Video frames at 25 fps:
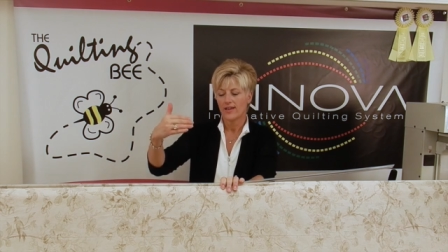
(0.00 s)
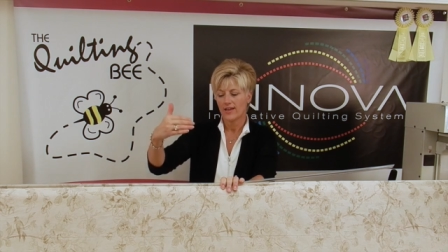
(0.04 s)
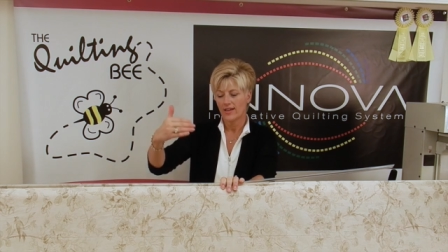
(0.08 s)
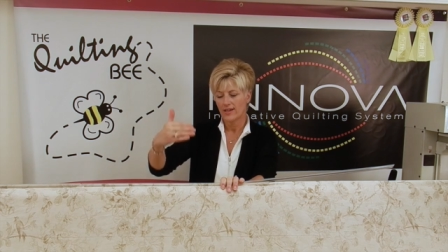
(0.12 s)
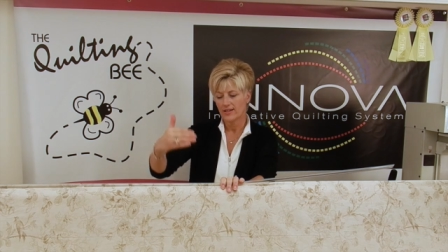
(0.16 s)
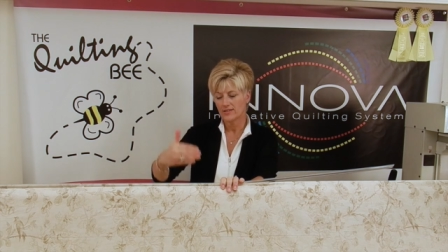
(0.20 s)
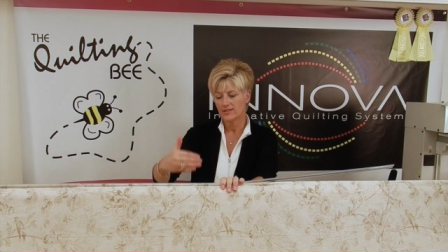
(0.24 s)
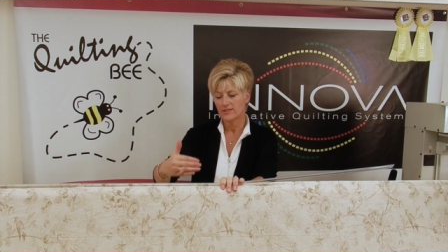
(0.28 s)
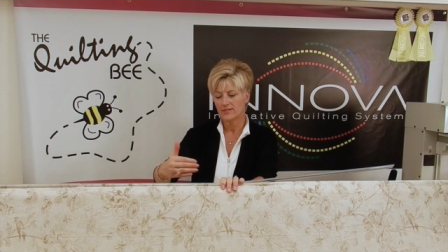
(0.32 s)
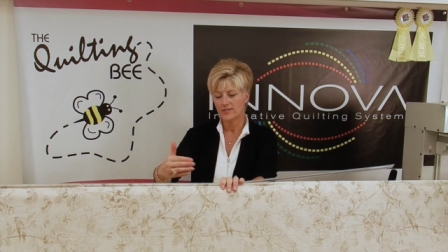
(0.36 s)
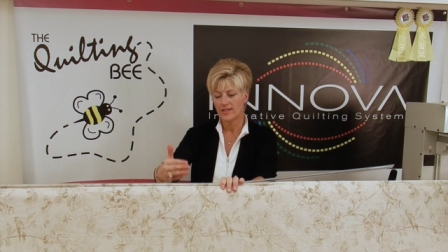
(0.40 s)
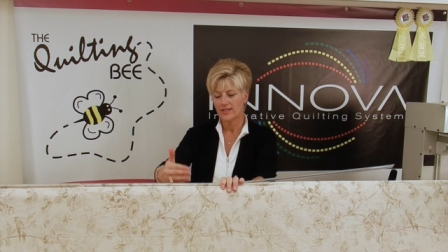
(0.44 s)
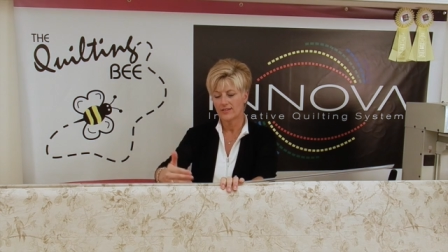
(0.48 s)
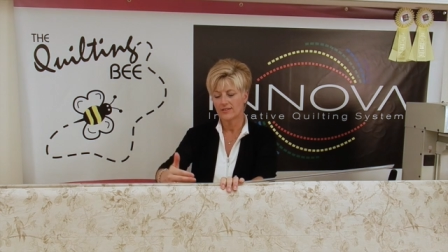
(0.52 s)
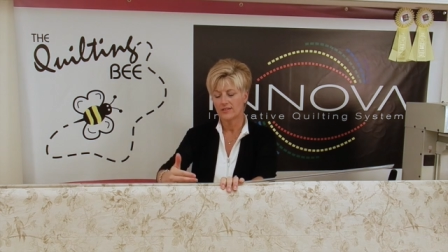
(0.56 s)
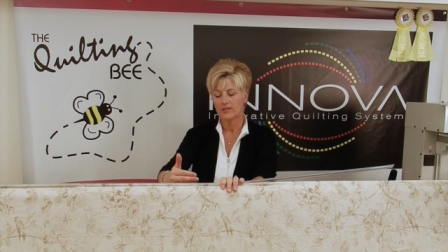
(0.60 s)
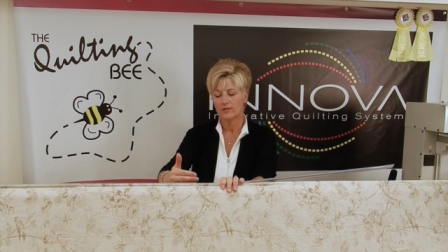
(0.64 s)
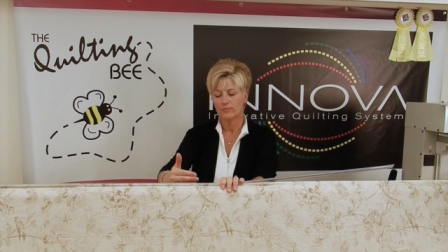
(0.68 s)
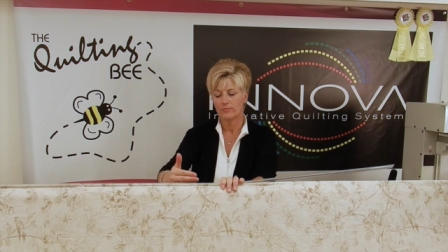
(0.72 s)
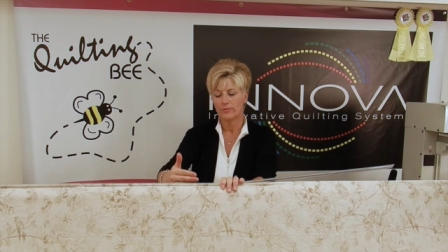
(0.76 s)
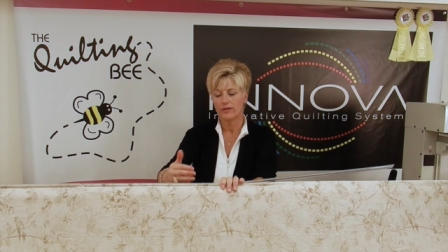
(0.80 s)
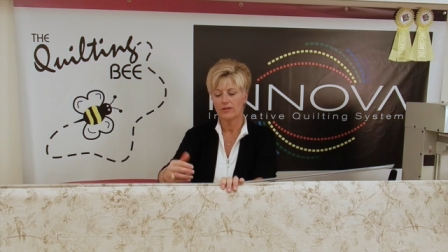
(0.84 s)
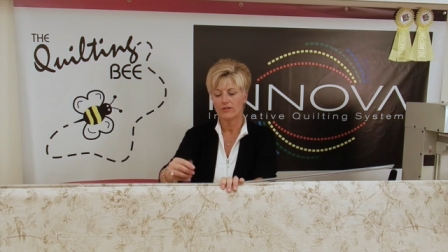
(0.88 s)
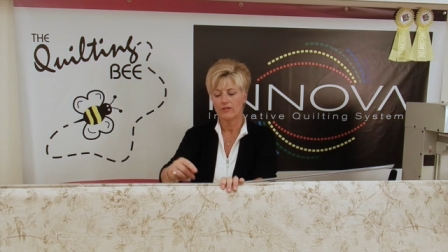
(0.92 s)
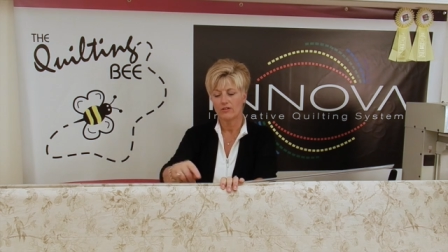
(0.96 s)

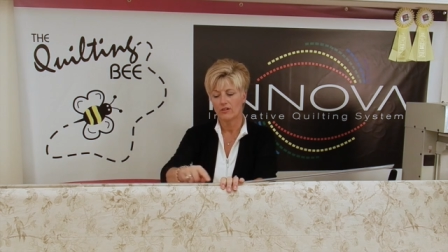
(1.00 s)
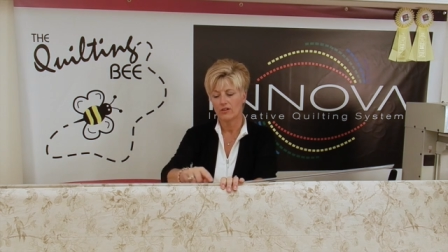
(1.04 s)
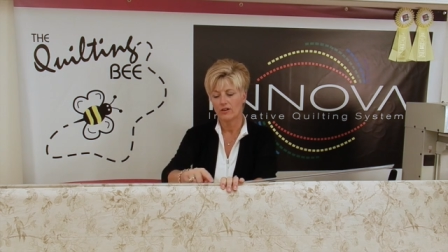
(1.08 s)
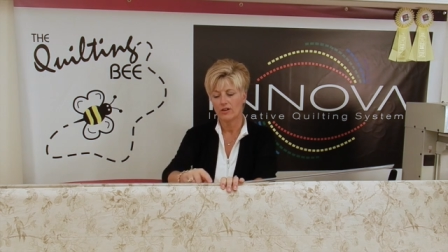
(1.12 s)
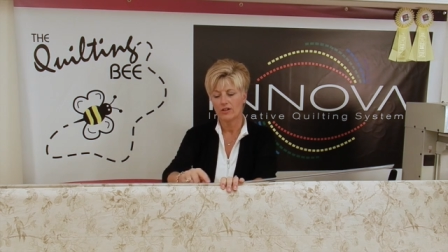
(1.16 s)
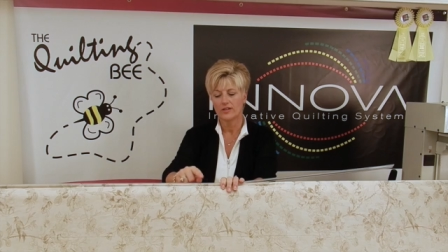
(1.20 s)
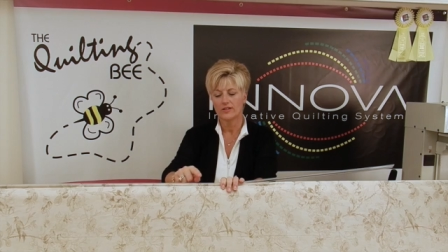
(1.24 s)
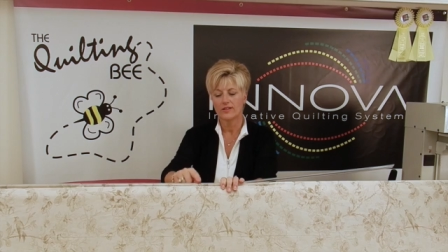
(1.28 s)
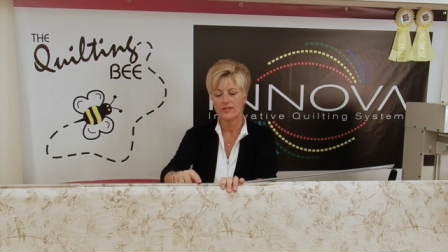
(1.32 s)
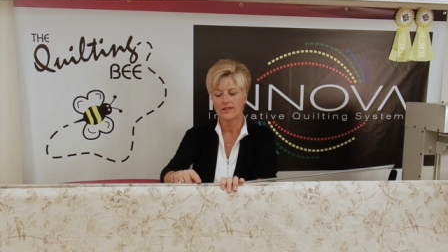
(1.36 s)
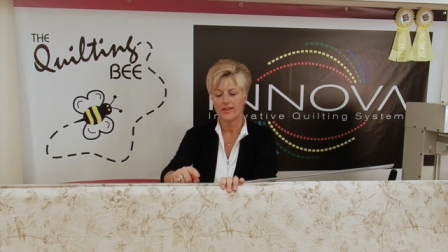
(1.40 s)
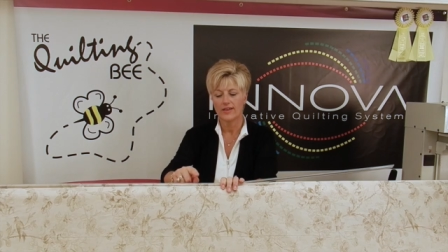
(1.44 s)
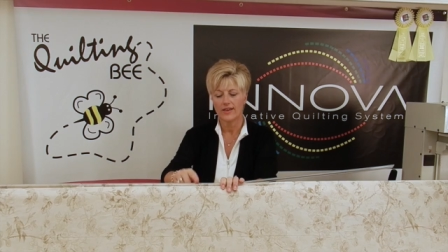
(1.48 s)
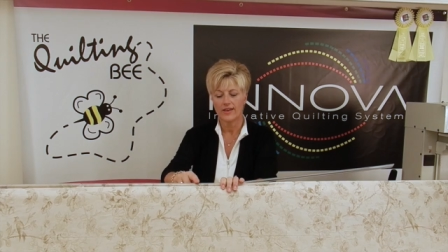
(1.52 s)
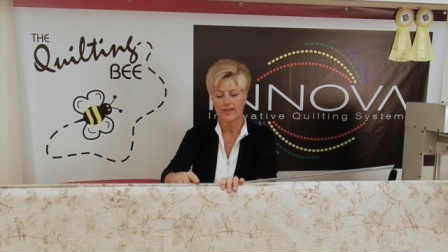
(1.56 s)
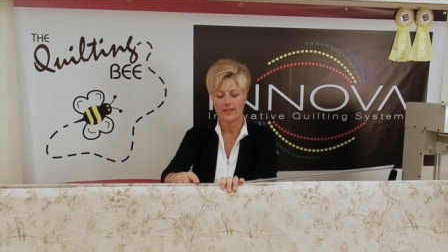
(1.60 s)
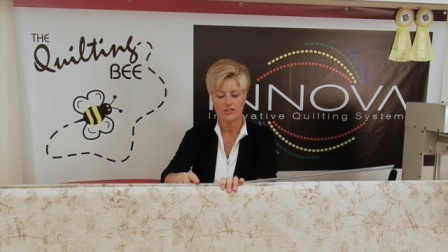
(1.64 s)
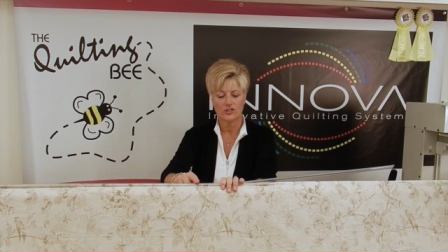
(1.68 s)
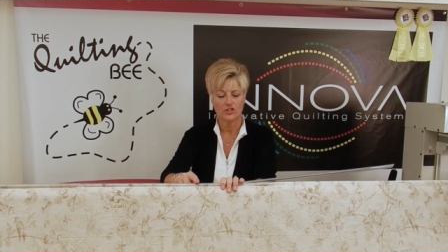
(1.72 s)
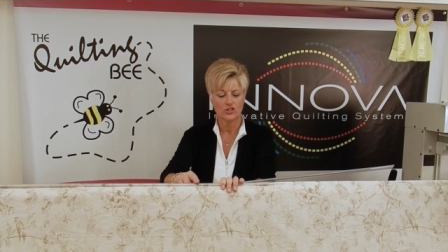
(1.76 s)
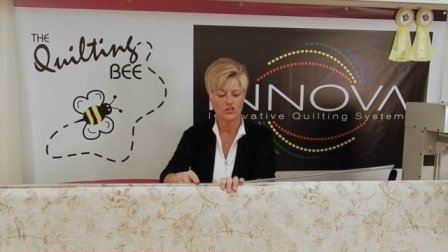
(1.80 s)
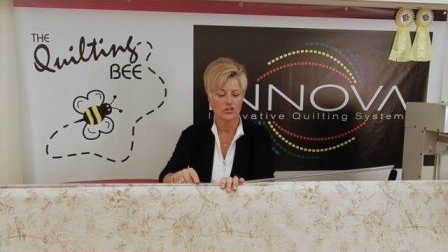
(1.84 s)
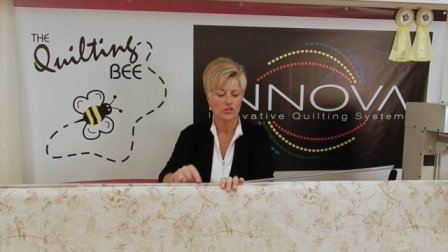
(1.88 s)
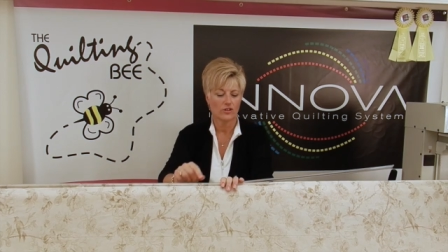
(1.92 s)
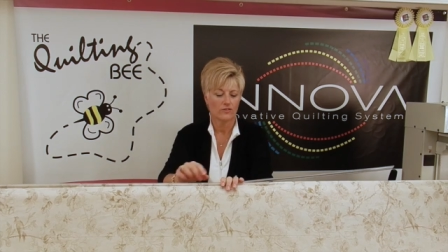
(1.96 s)
extended beyond the
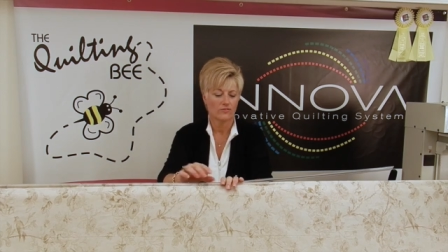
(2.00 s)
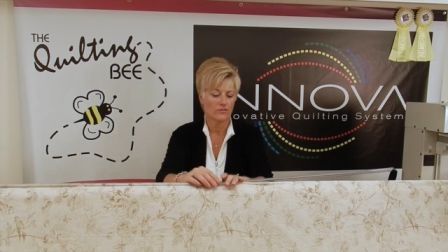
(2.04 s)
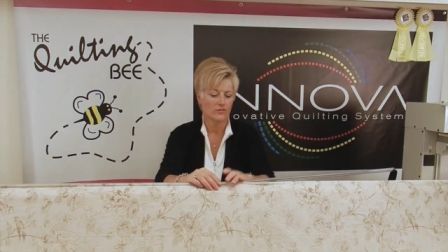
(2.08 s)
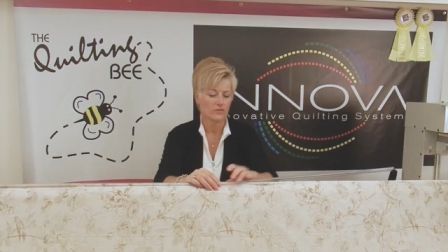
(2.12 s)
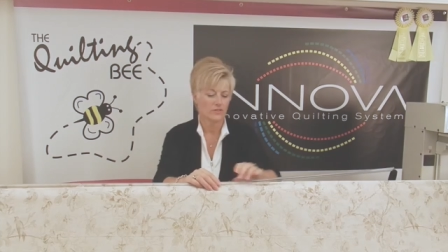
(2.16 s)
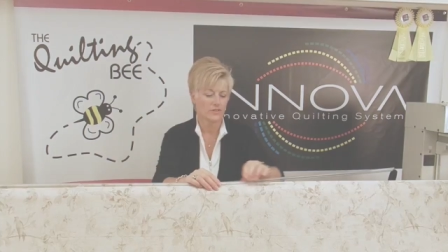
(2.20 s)
edge of